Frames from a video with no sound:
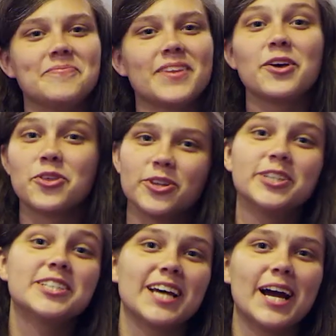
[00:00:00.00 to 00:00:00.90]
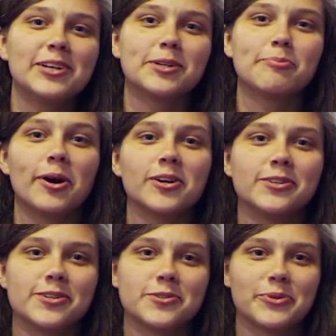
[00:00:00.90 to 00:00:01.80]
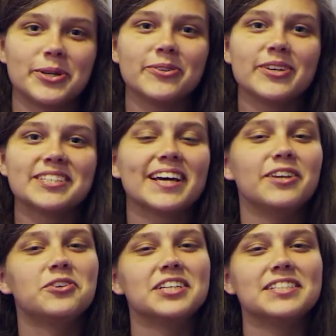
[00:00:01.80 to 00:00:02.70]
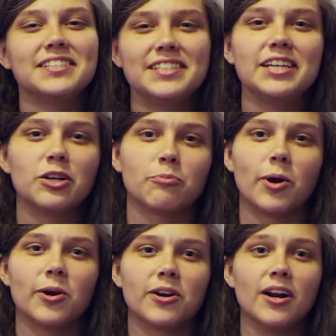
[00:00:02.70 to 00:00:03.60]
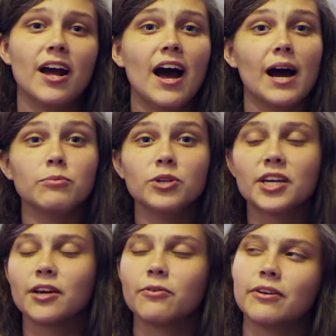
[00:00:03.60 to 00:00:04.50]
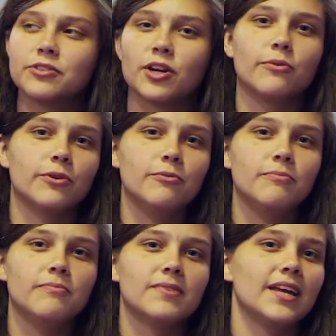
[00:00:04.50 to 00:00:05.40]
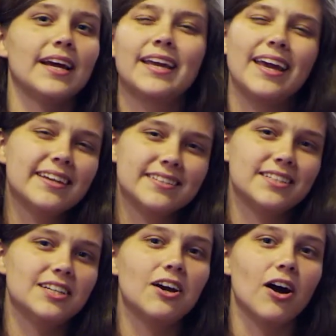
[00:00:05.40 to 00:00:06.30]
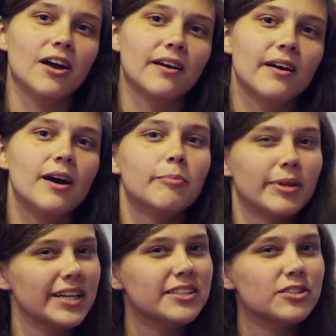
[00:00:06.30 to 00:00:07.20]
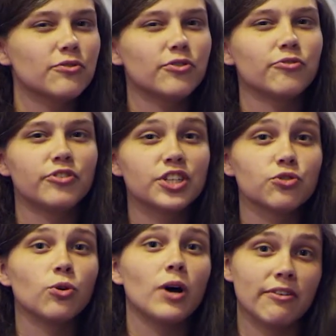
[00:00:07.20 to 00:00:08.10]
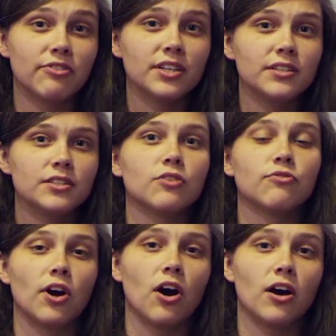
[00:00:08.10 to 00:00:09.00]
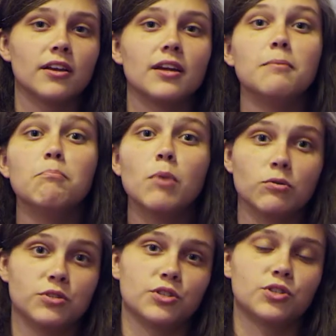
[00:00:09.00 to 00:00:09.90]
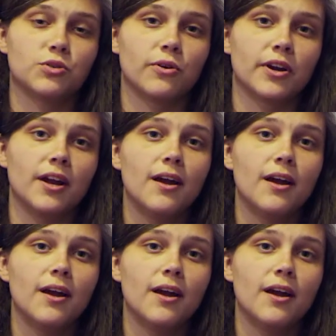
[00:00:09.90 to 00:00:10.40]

A third sign your partner is real is that you can see your partner. I'm looking around our room and I can't see God. But let's look for visual evidence of God in Moses' story.